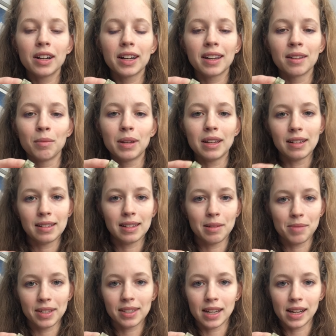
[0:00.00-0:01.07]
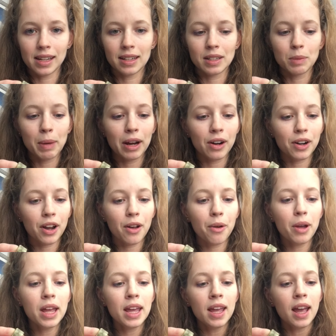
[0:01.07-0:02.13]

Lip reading: it can be easily mistaken as peridot.